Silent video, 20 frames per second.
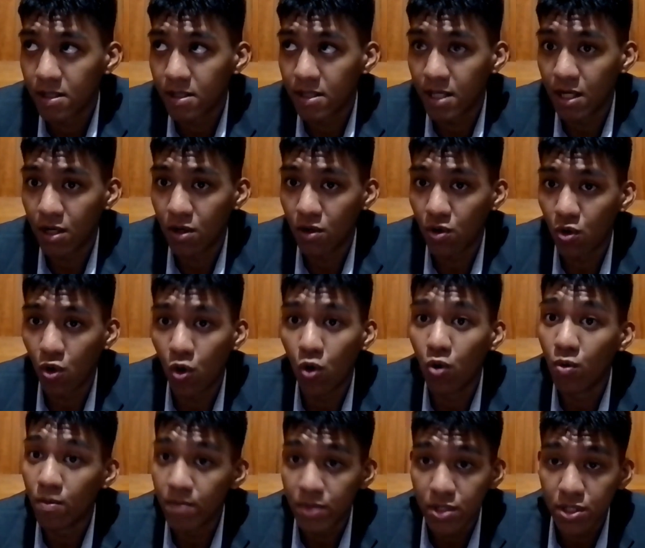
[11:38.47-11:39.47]
their
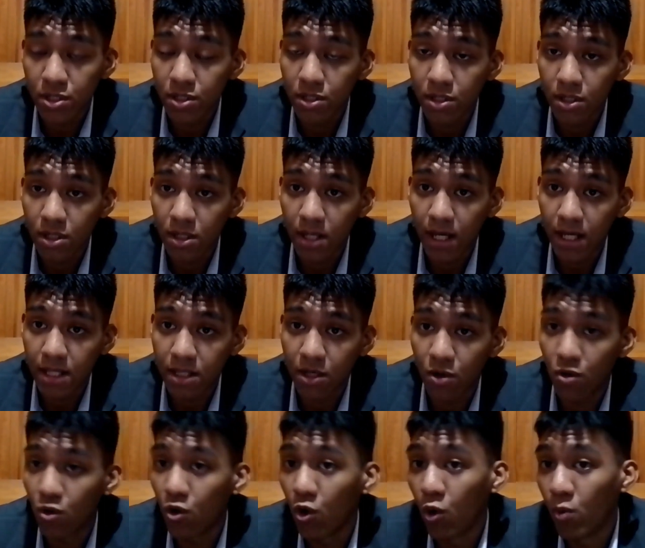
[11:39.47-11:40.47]
homes,
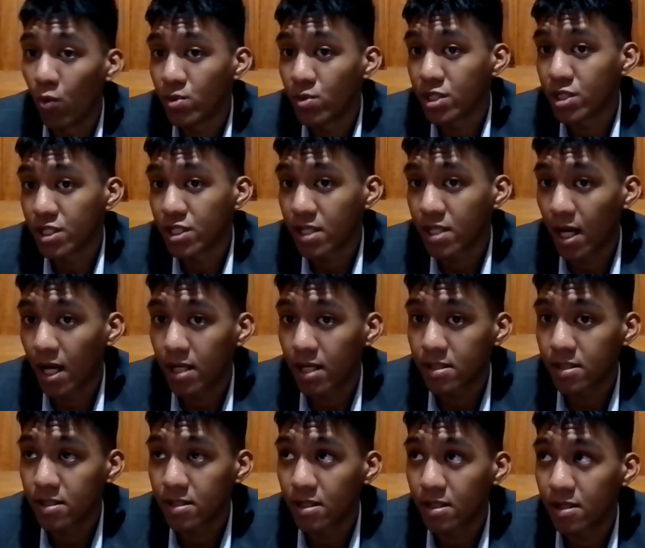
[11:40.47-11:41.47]
just got
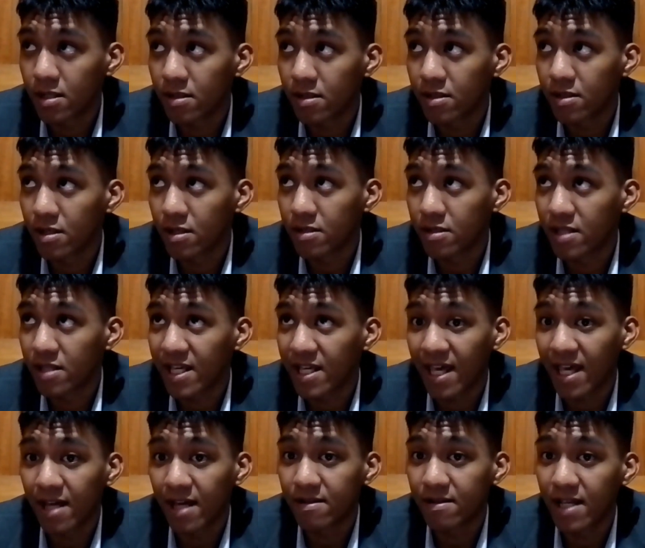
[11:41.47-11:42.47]
they
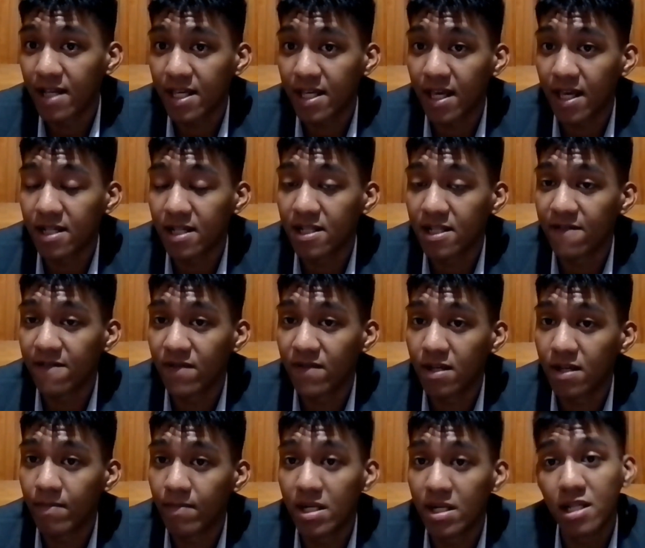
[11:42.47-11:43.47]
can't live
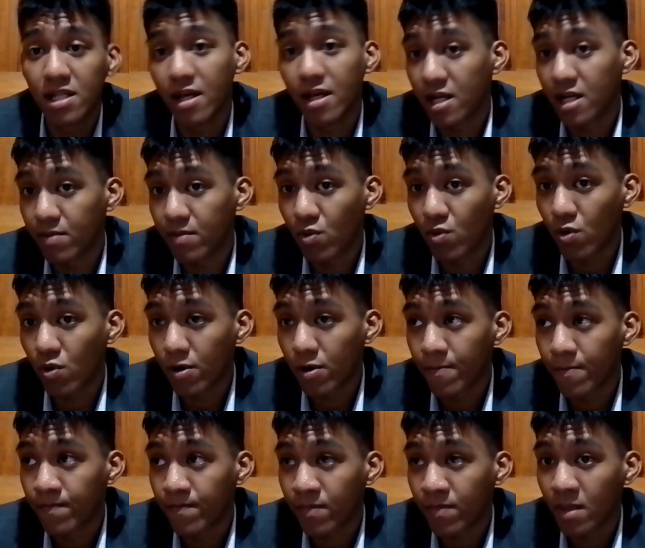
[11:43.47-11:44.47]
in Manila anymore.
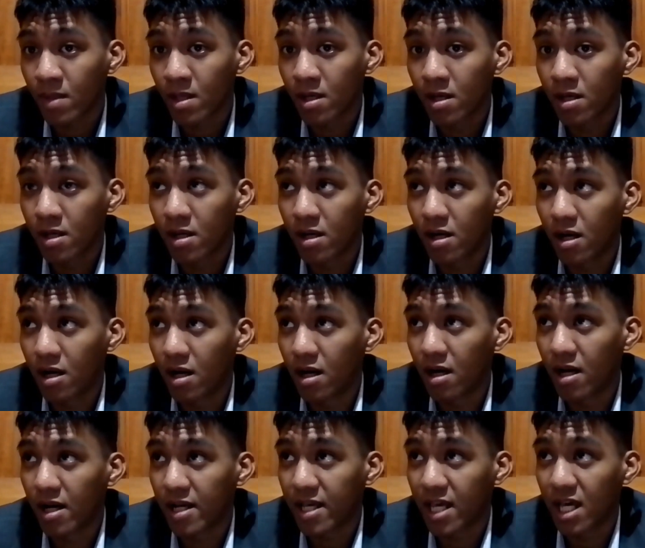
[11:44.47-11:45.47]

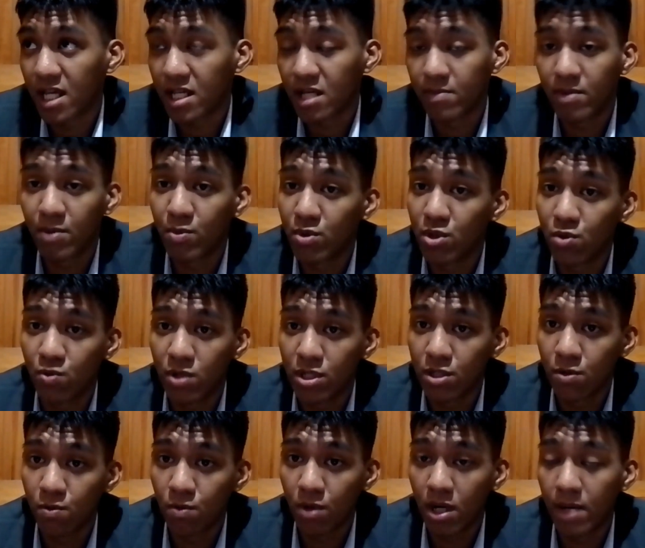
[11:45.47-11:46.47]
I can't come up with a
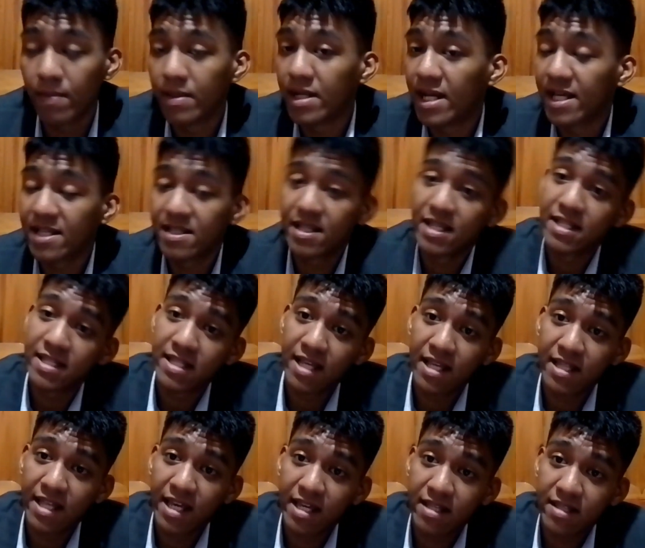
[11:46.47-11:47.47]
reason why. But like, let's say
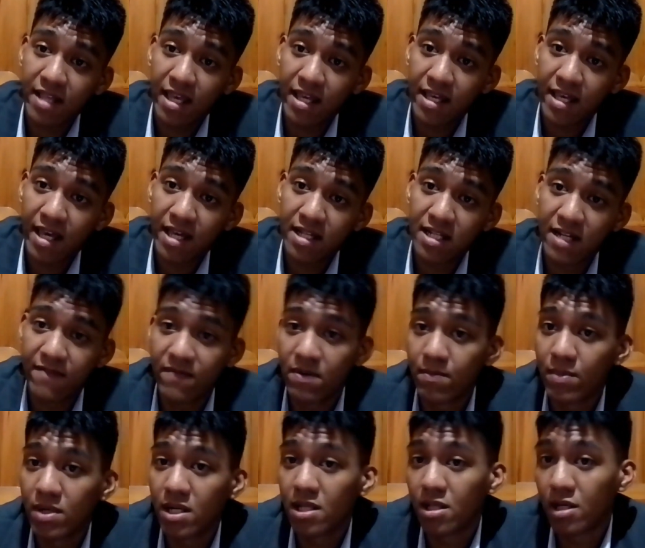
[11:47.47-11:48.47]
they can't live
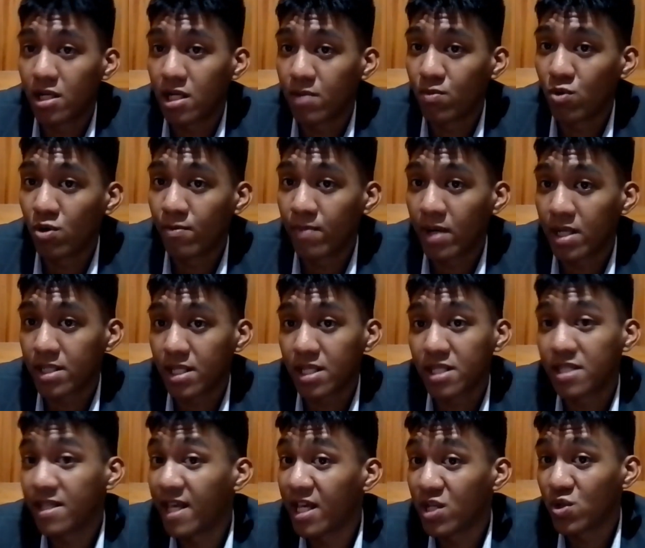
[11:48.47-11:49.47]
in Manila anymore because
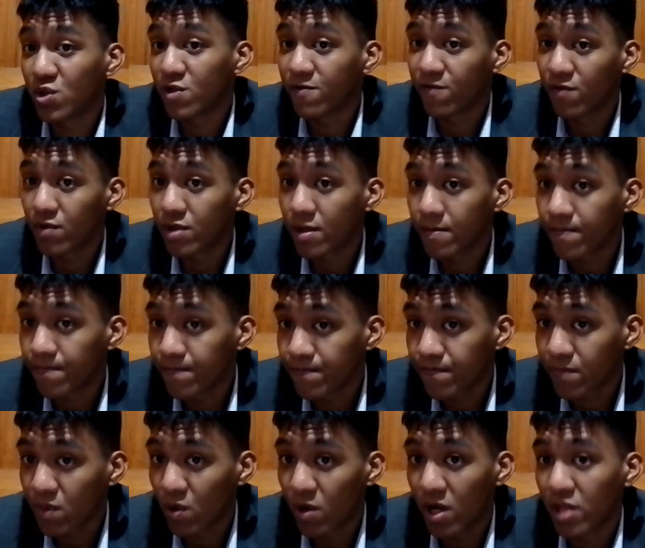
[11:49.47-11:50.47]
it's dangerous for them.
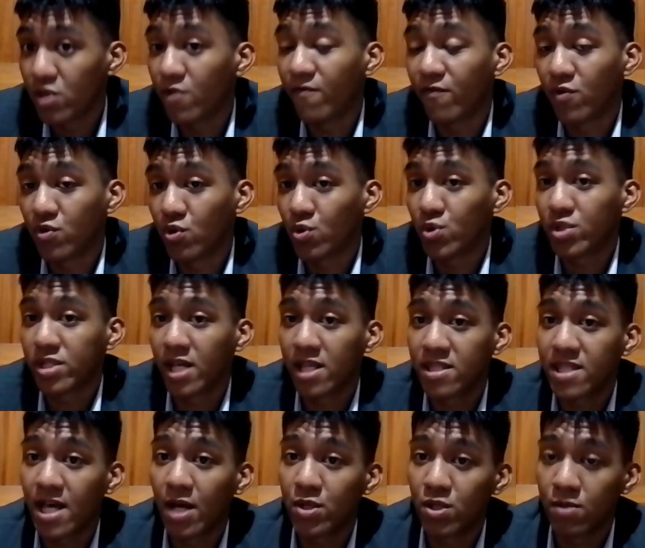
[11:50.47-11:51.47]
Right? For those
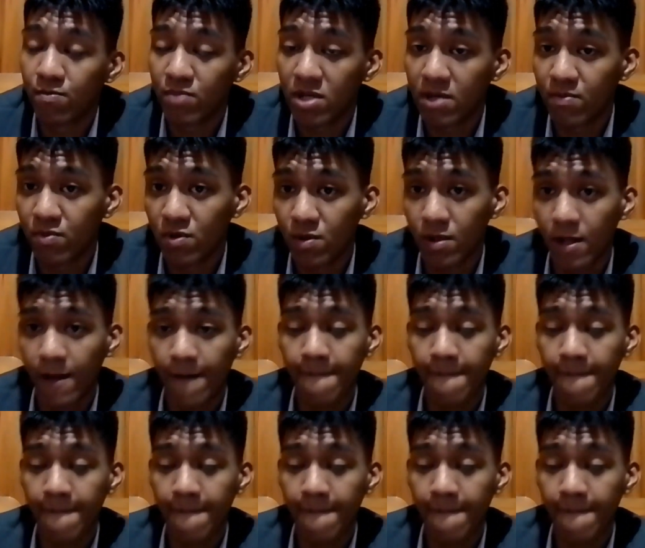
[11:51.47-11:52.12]
10,000 people,